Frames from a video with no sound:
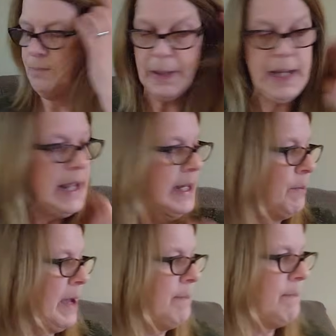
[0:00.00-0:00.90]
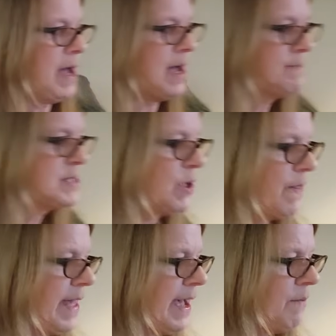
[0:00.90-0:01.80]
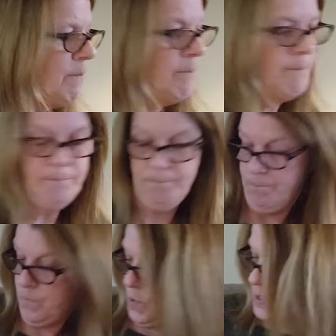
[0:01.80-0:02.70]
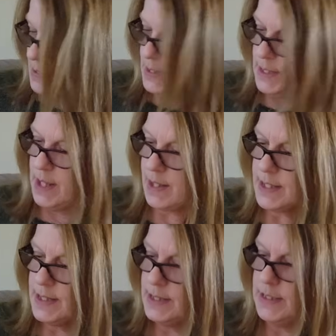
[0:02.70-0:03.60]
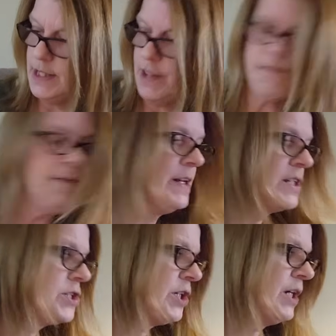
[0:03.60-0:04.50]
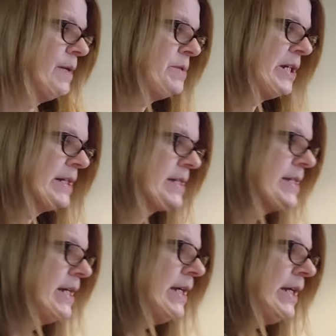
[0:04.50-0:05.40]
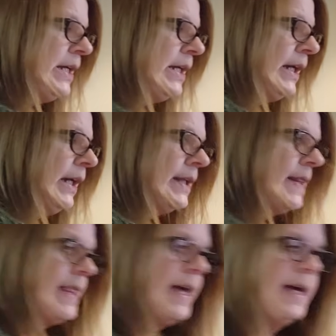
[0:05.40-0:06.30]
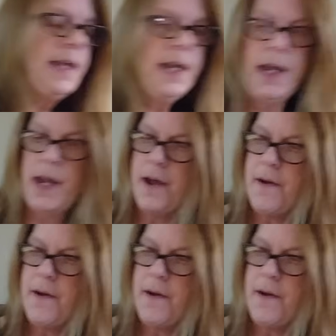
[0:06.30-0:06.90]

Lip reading: but anyway, so that was another finished object, and then